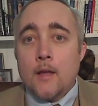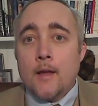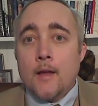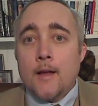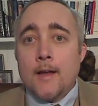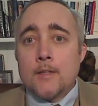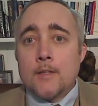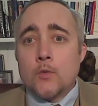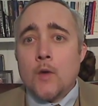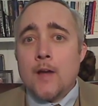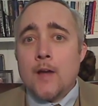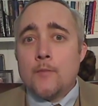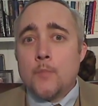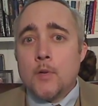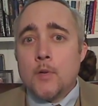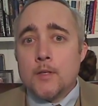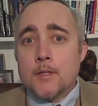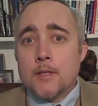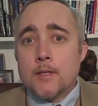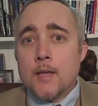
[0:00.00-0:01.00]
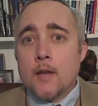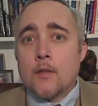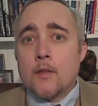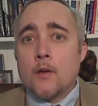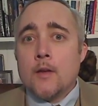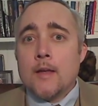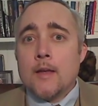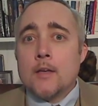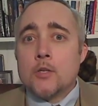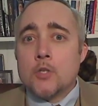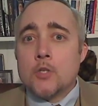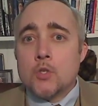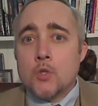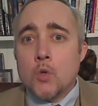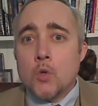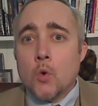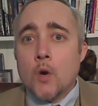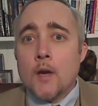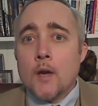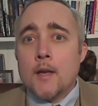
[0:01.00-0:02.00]
That's why I put together a
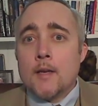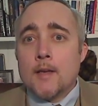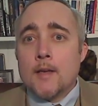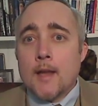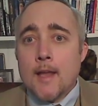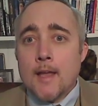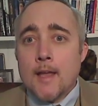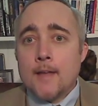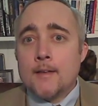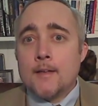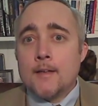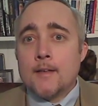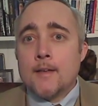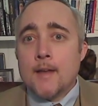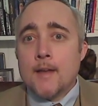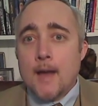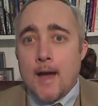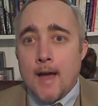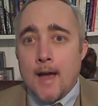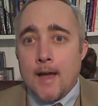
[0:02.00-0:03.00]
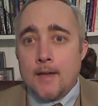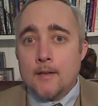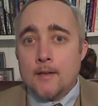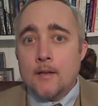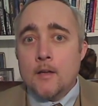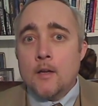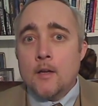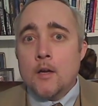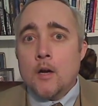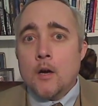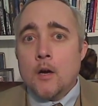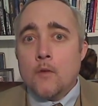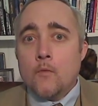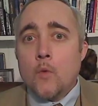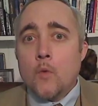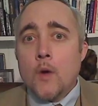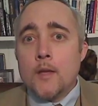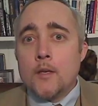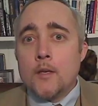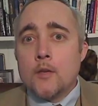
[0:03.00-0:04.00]
short and handy guide of
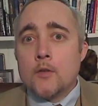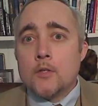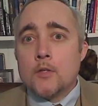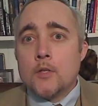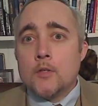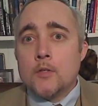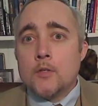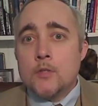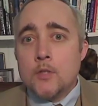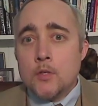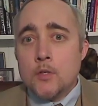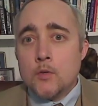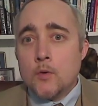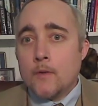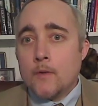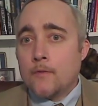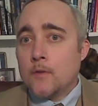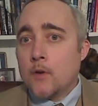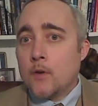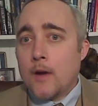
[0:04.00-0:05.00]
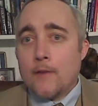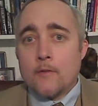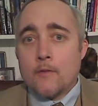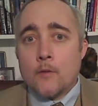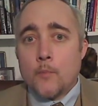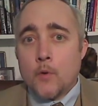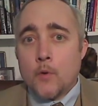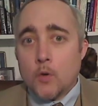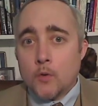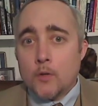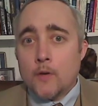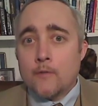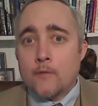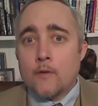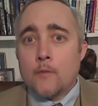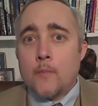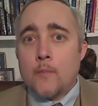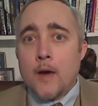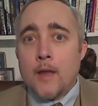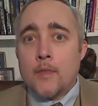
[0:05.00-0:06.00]
what you should do if you're ever pulled
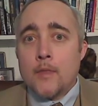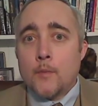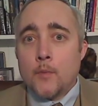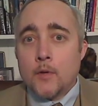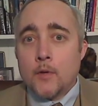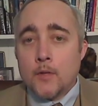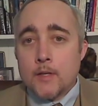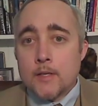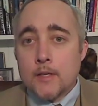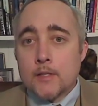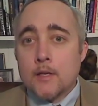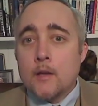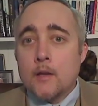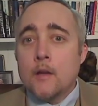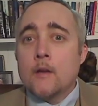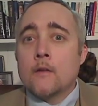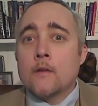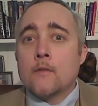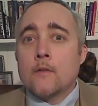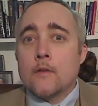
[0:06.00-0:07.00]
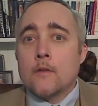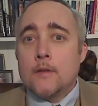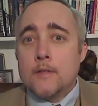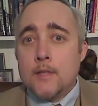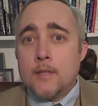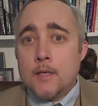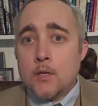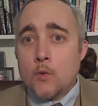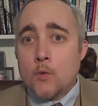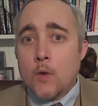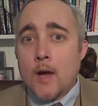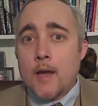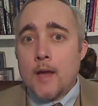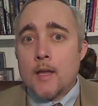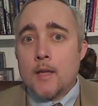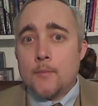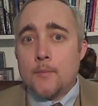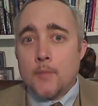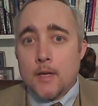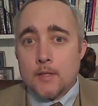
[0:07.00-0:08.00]
over by the police for
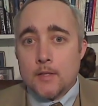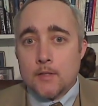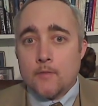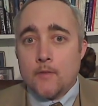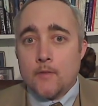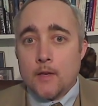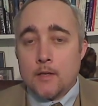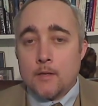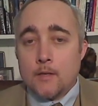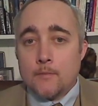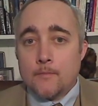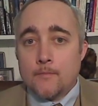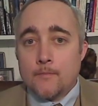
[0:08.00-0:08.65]
DUI in Pennsylvania.